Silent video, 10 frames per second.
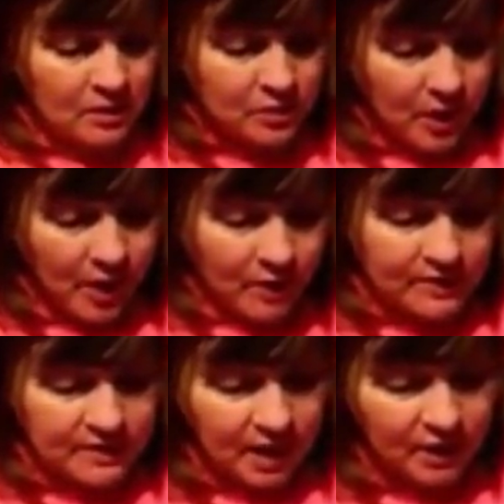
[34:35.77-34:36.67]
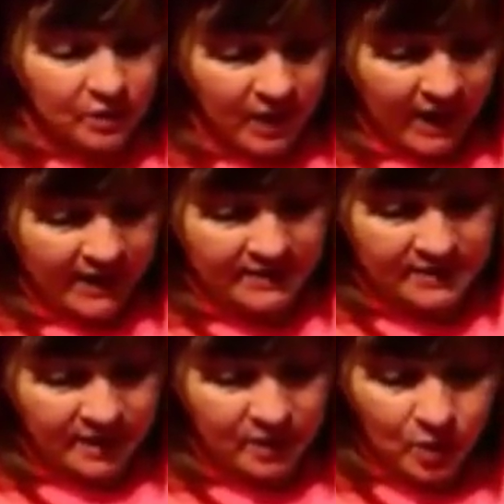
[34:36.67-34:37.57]
So I always tell you
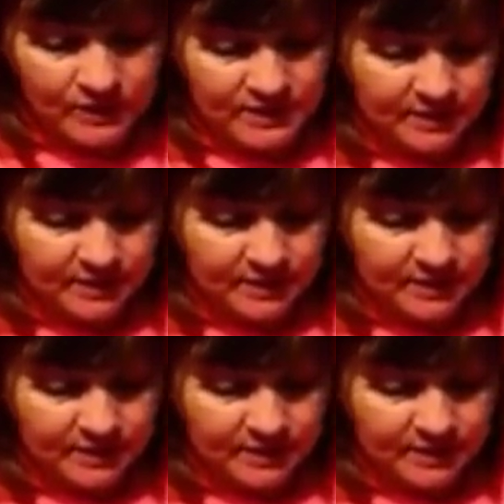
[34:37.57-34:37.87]
guys, I know it